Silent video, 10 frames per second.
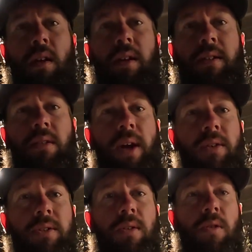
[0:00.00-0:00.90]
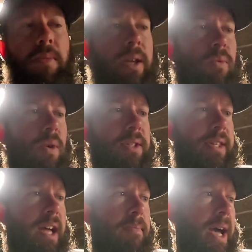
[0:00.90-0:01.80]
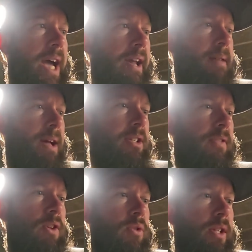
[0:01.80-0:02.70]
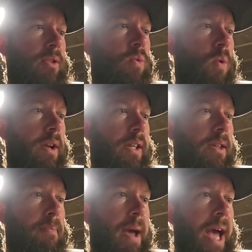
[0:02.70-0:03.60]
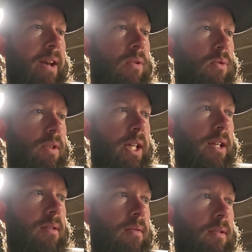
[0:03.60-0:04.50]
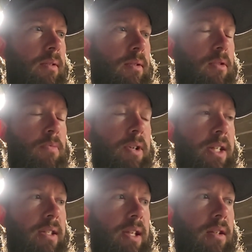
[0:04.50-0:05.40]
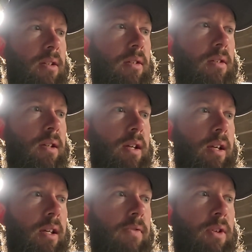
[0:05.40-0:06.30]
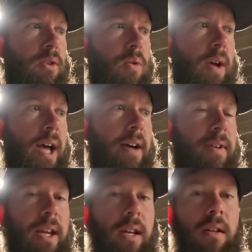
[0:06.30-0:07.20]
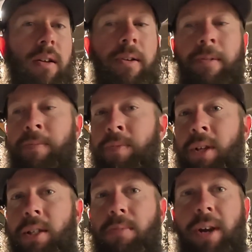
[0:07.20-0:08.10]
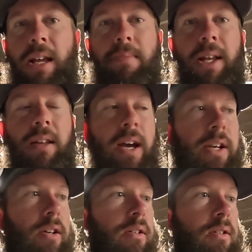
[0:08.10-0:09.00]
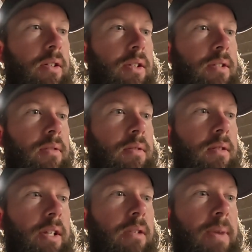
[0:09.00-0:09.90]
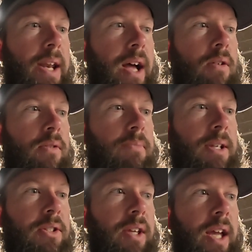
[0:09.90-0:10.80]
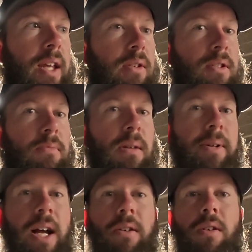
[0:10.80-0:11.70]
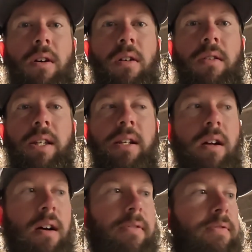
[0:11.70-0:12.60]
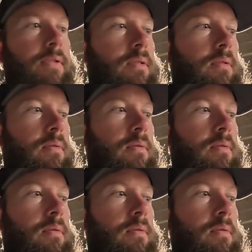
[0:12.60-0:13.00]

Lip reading: that surrounds the whole bed wasn't that bad. I imagine if you just wanted the mat only, super easy. And if you don't have a spray and bed liner, you just clean your bed out as best you can, use some rubbing alcohol, clean it off,